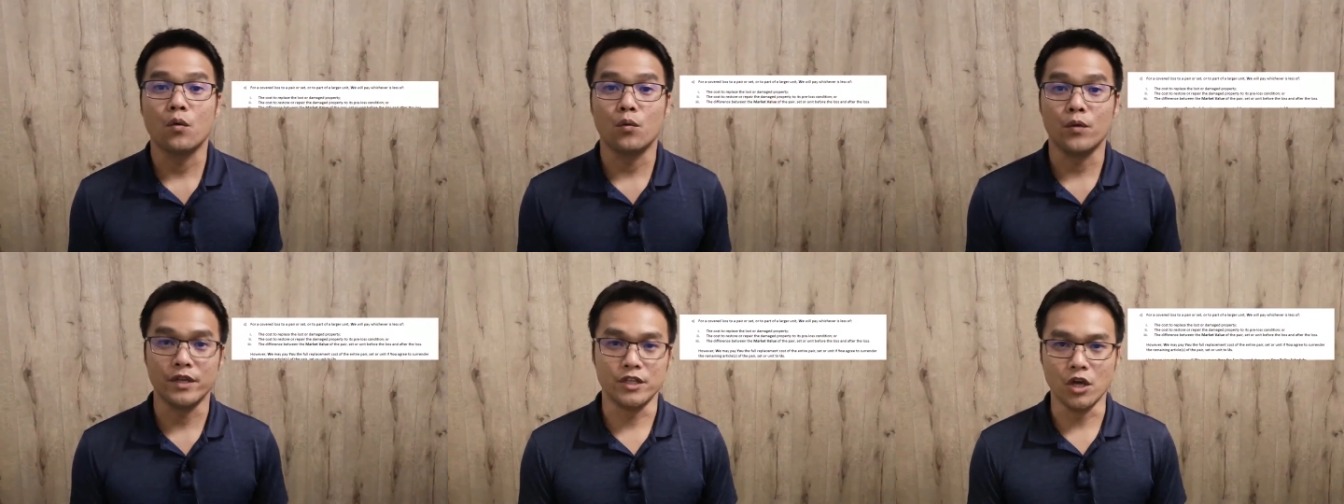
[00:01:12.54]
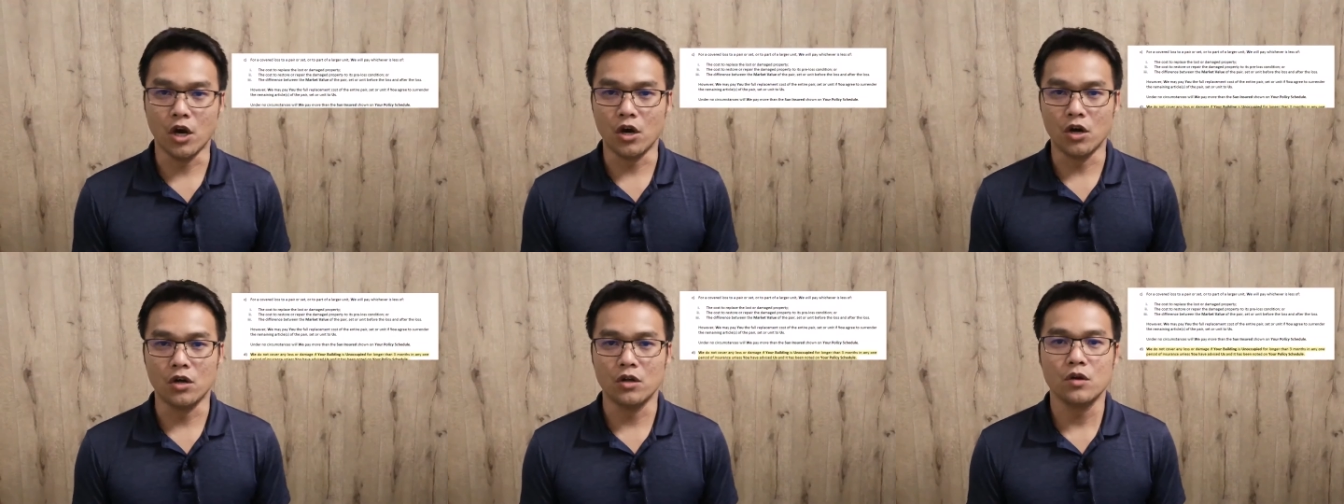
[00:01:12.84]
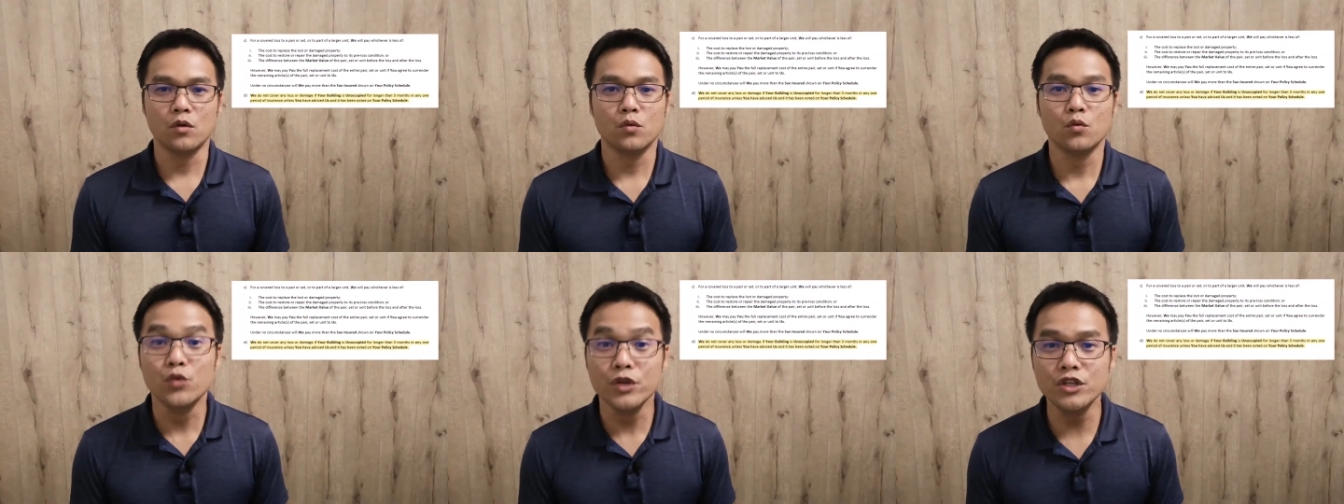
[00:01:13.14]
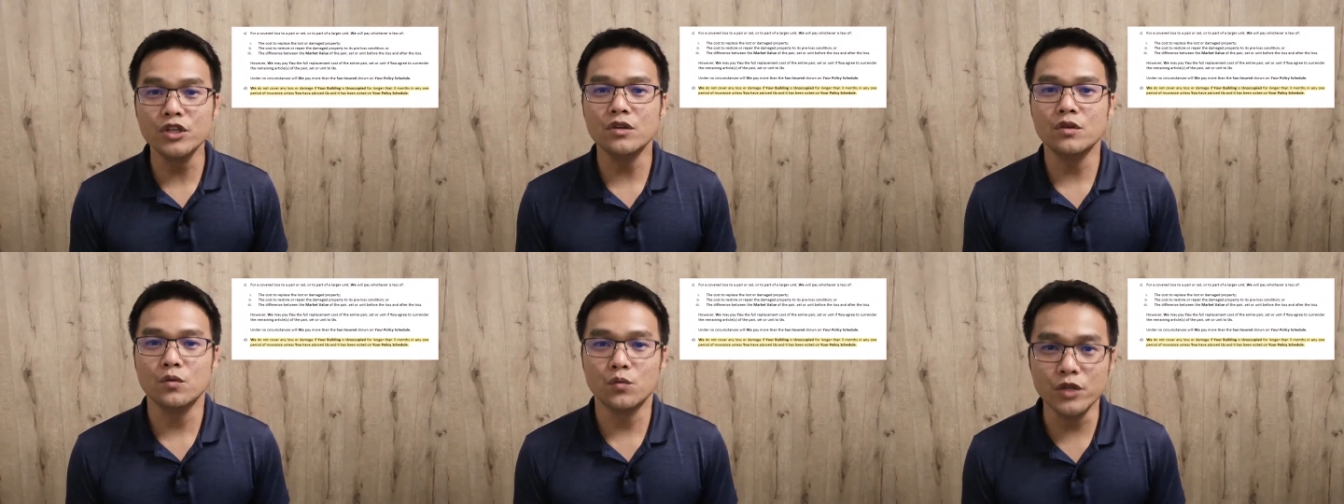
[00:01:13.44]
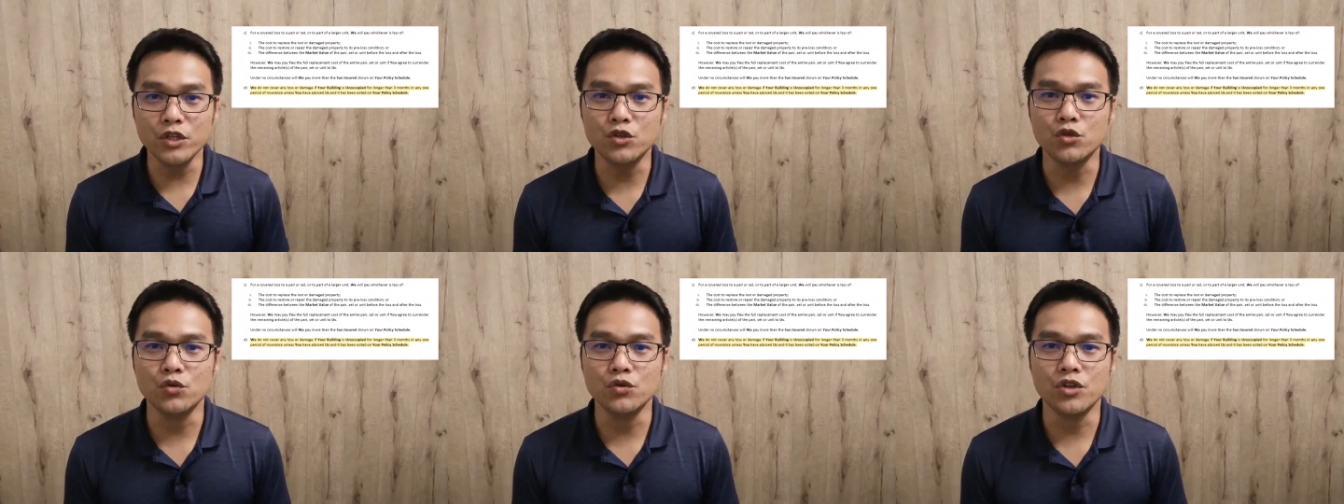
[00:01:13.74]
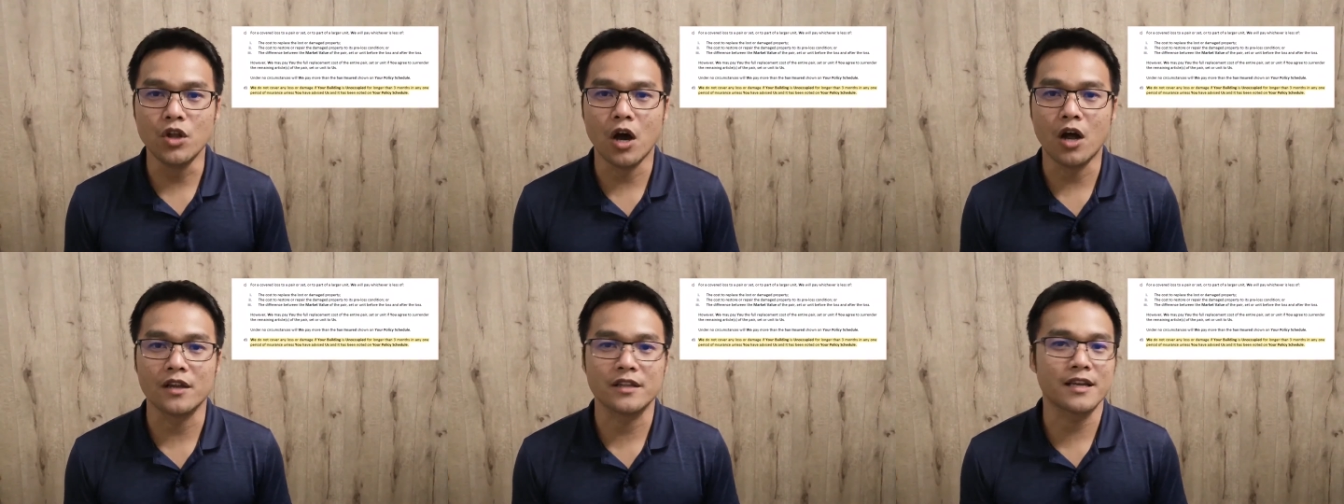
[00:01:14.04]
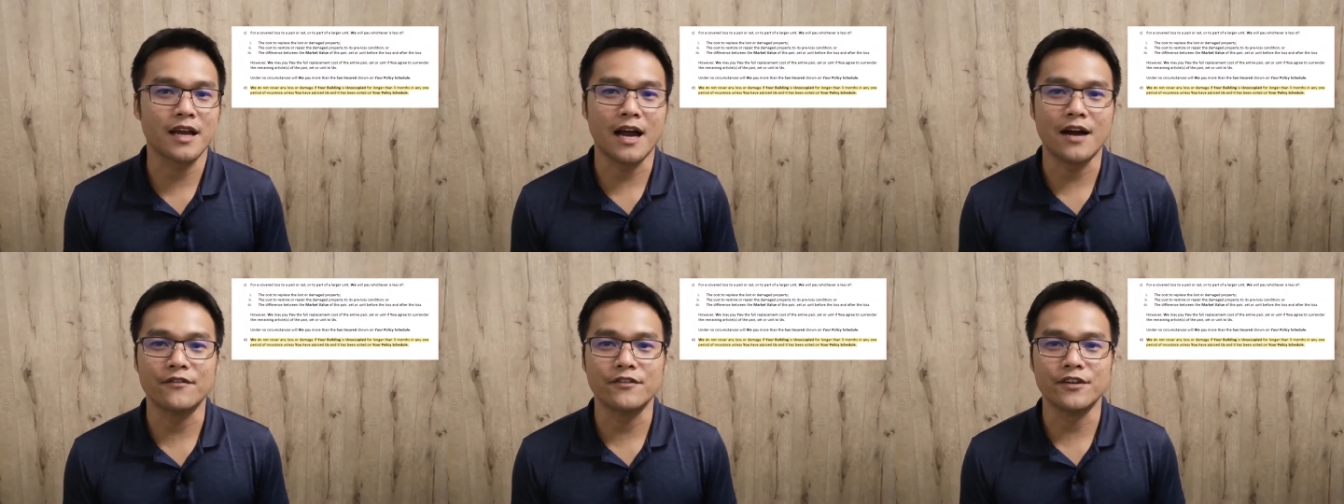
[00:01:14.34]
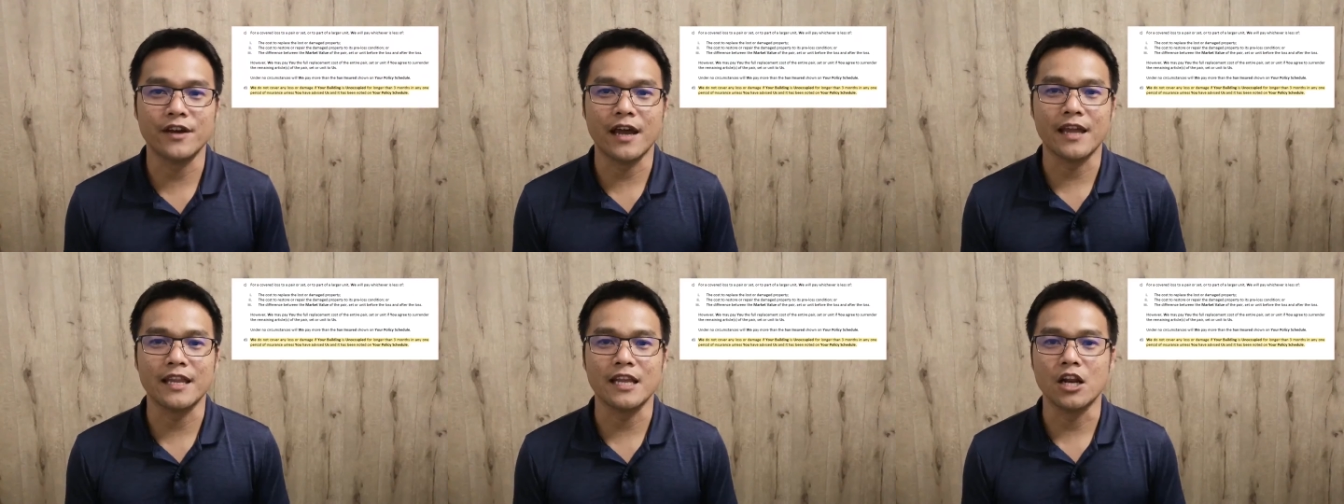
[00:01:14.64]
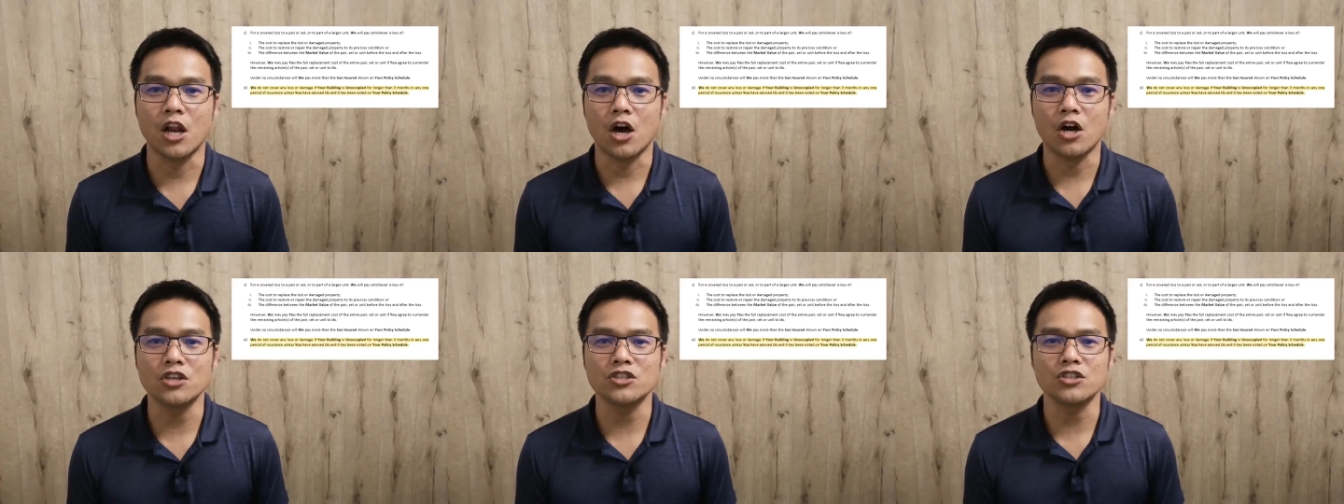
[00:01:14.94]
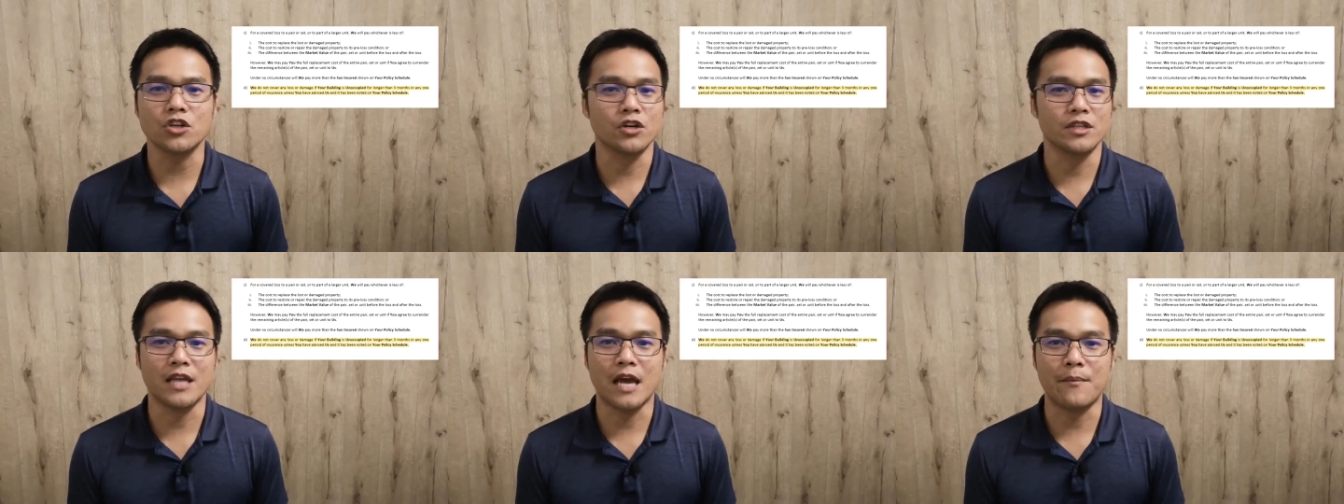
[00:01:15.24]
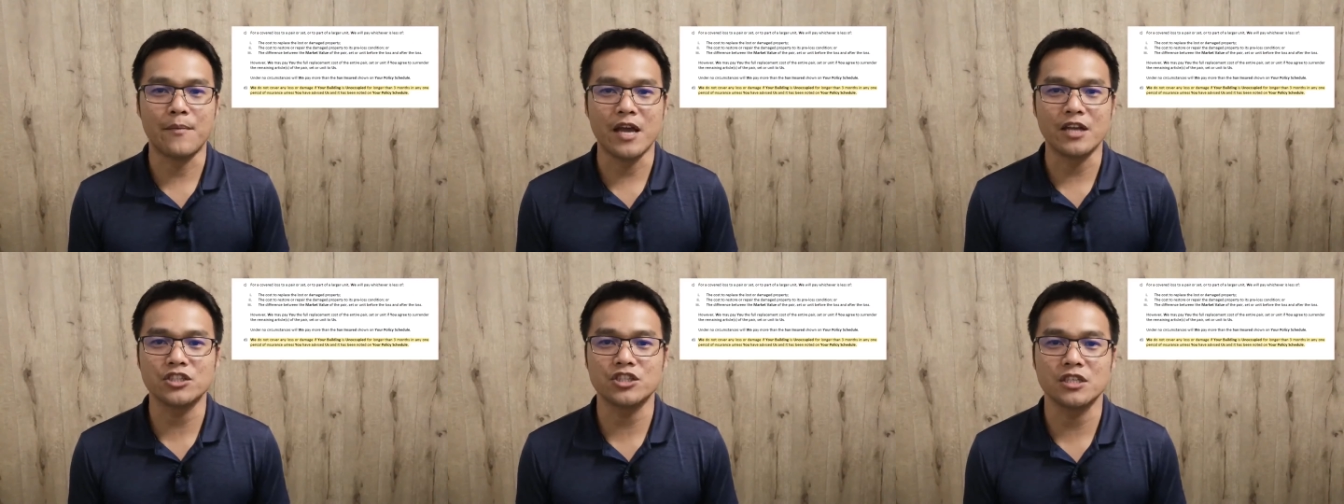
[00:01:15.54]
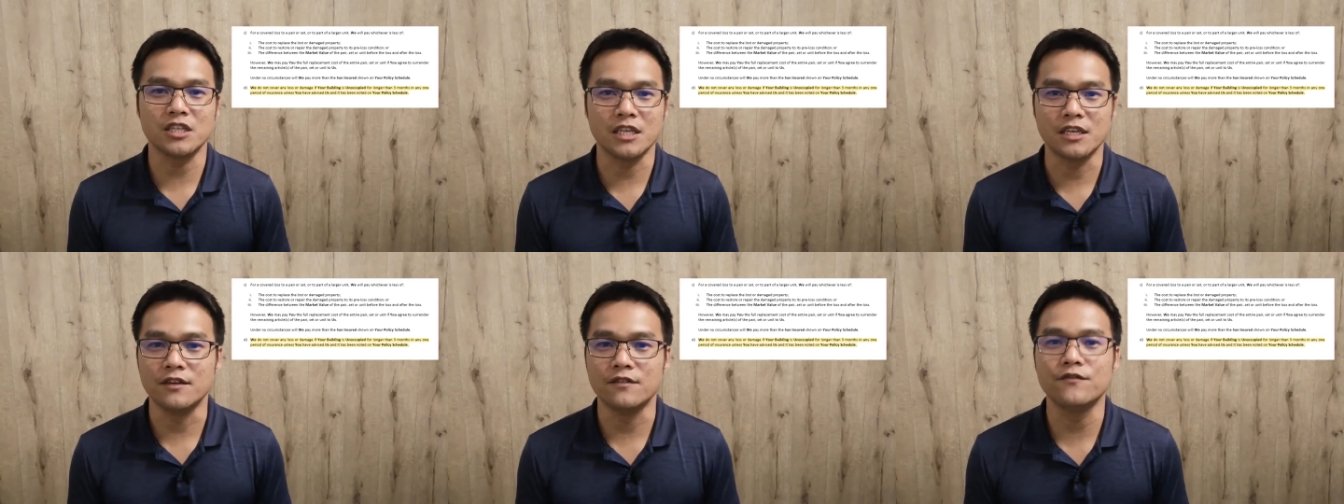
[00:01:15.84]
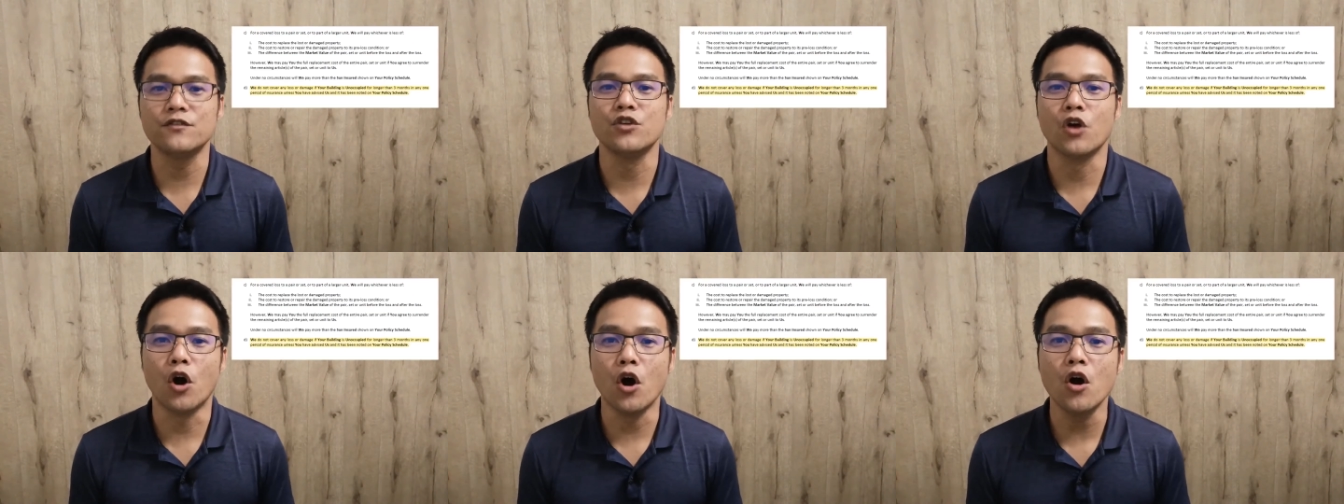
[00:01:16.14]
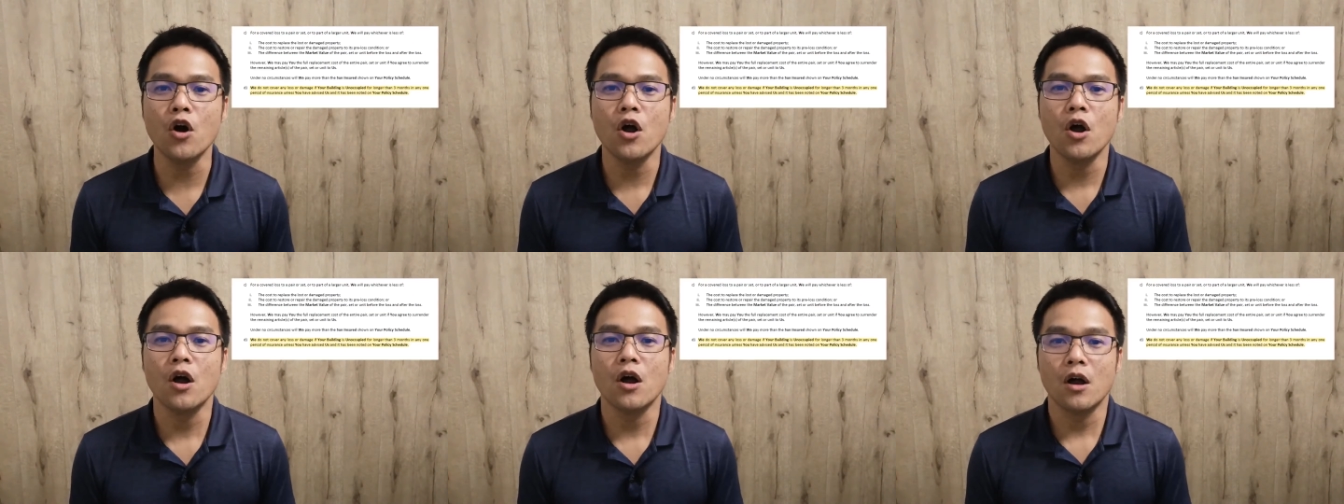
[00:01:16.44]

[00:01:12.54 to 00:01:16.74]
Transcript: We do not cover any loss or damage if your